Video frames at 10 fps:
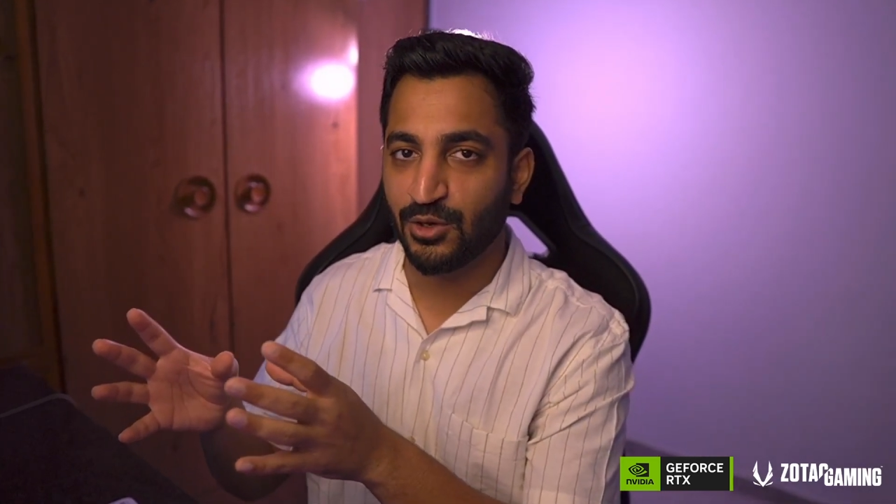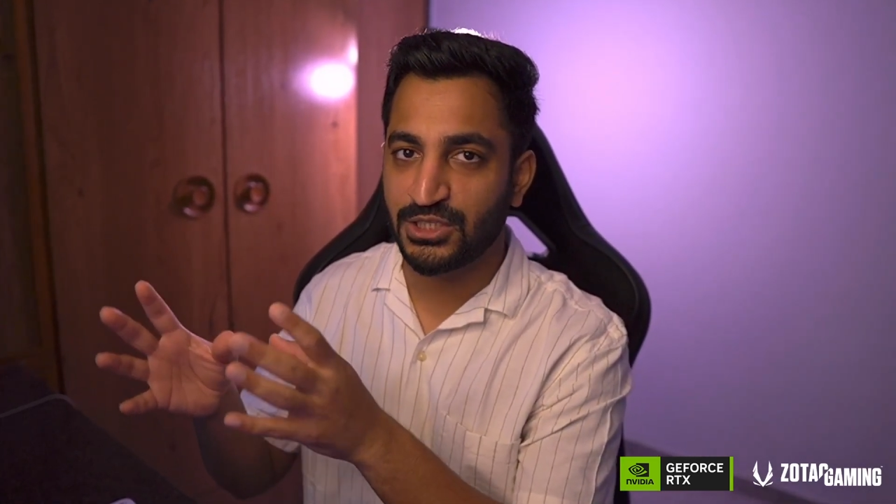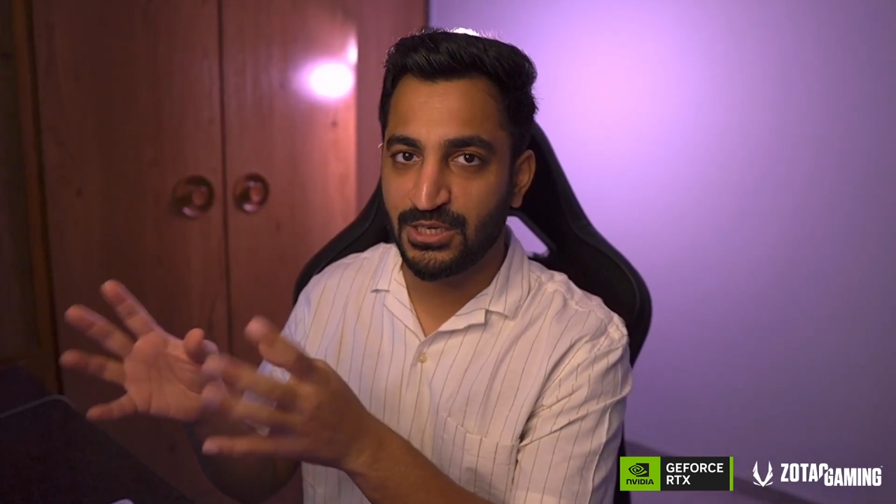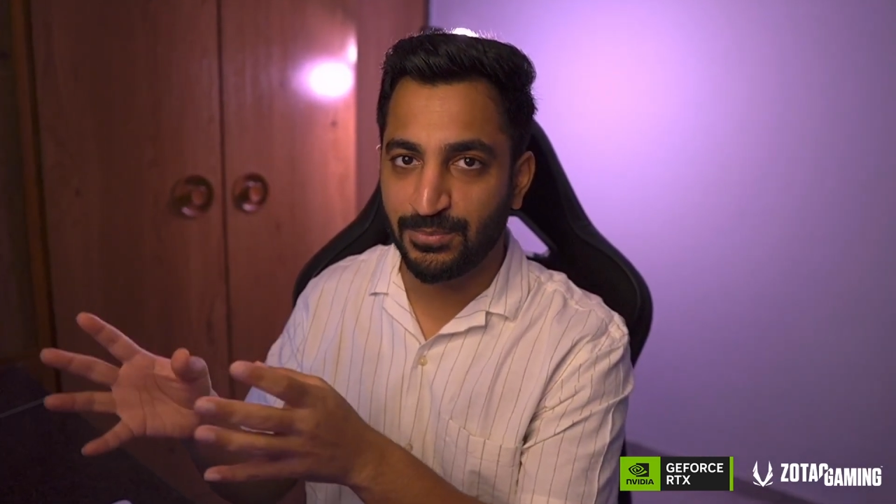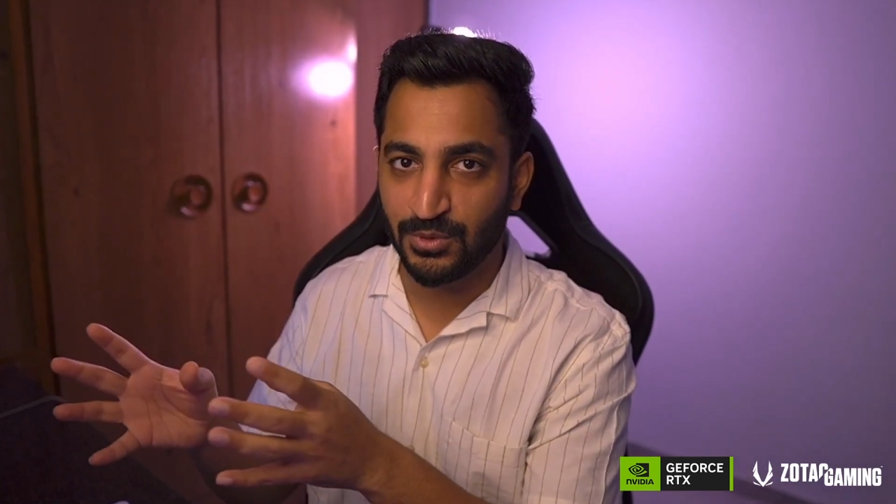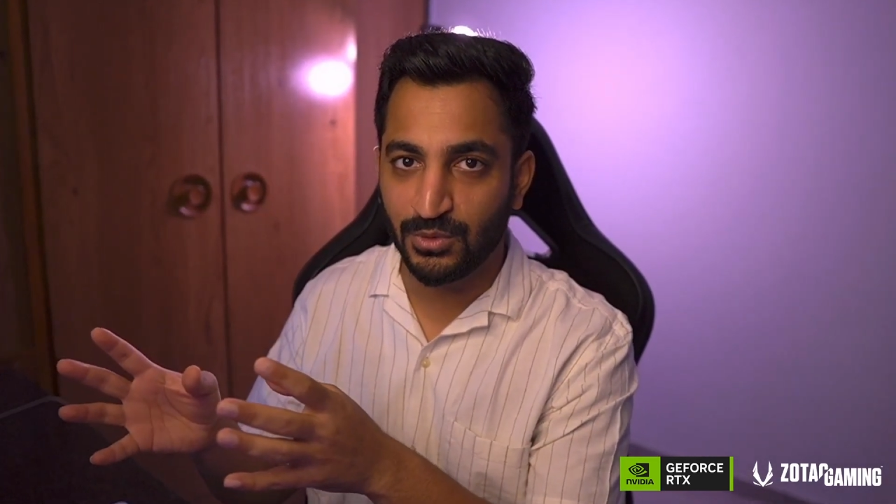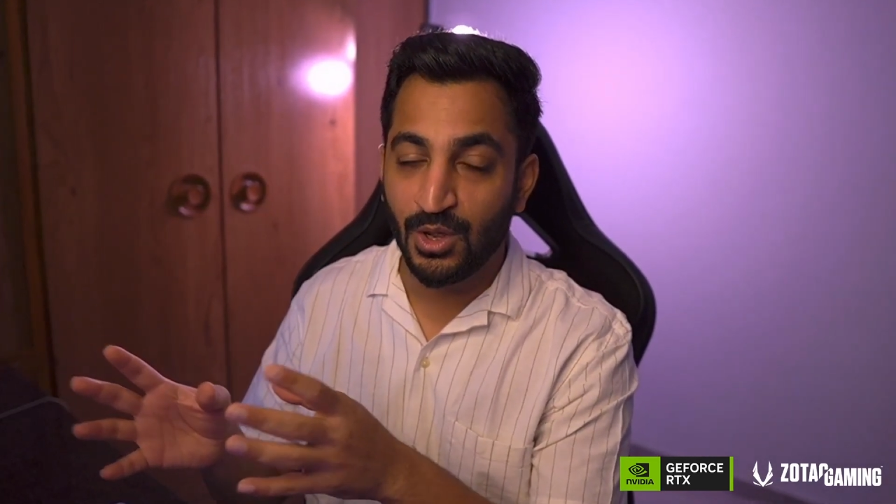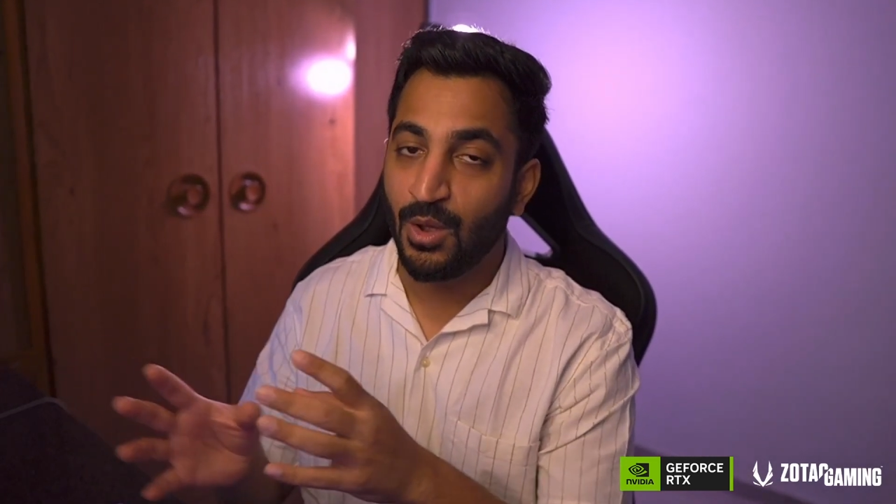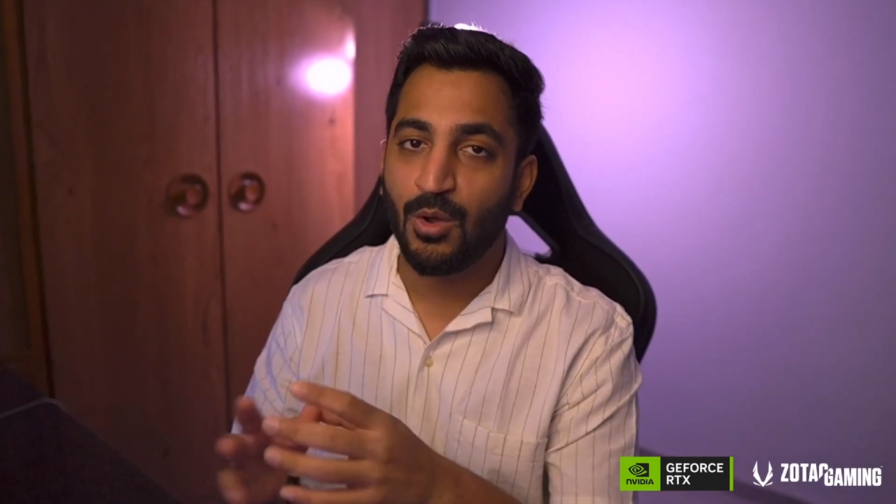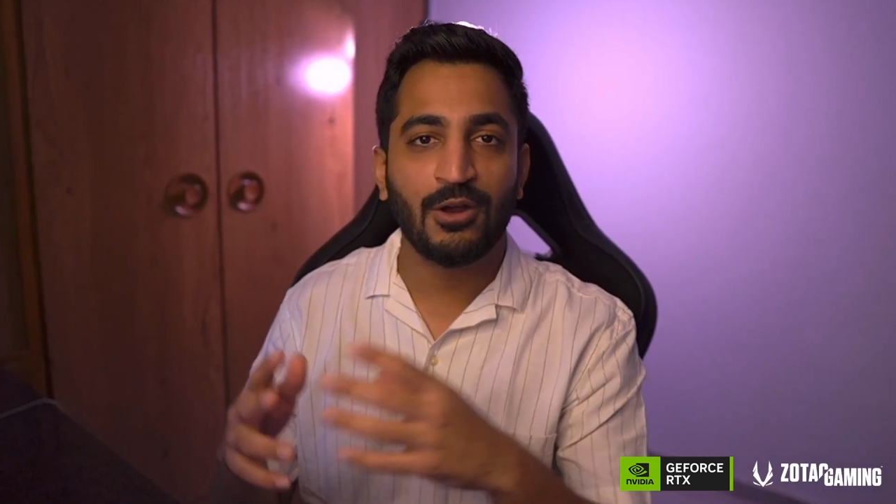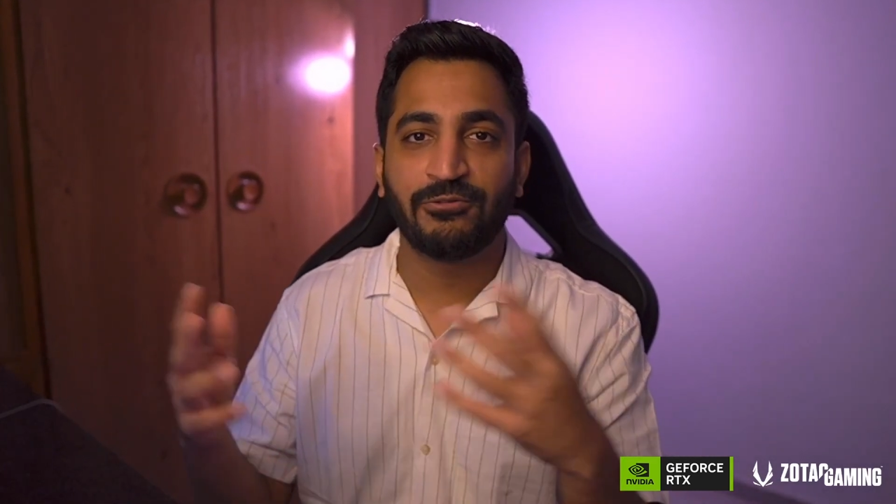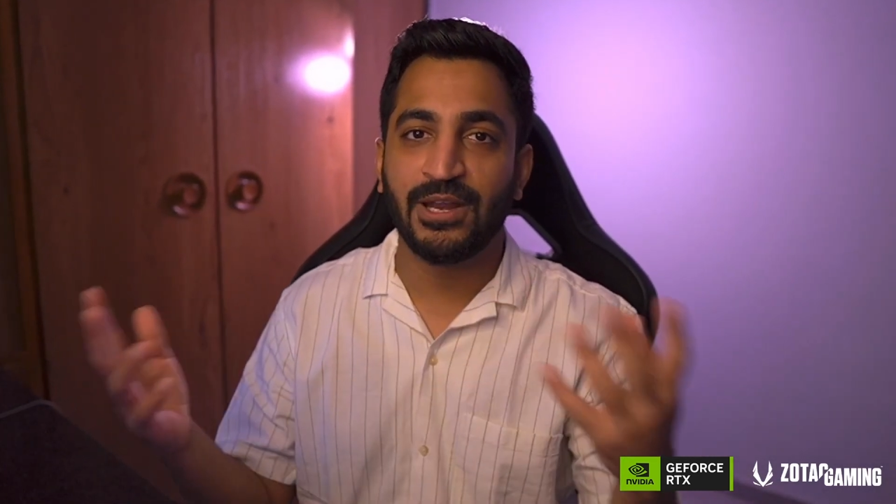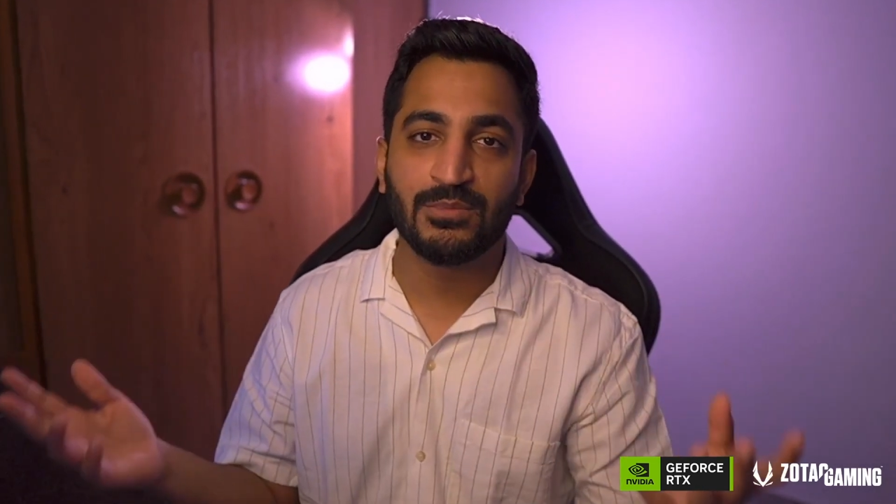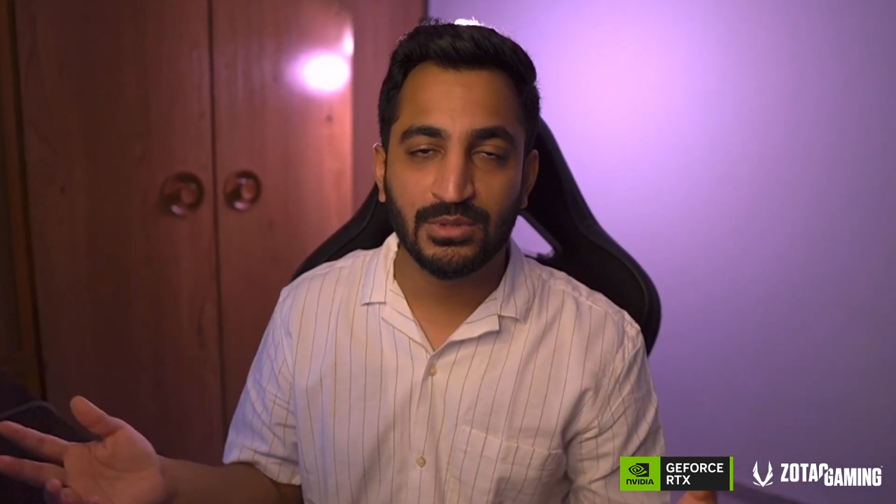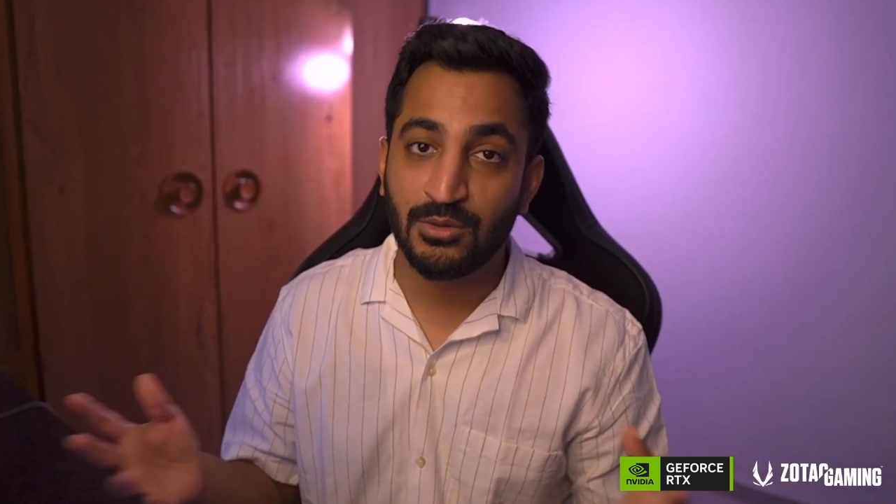GPU or frames,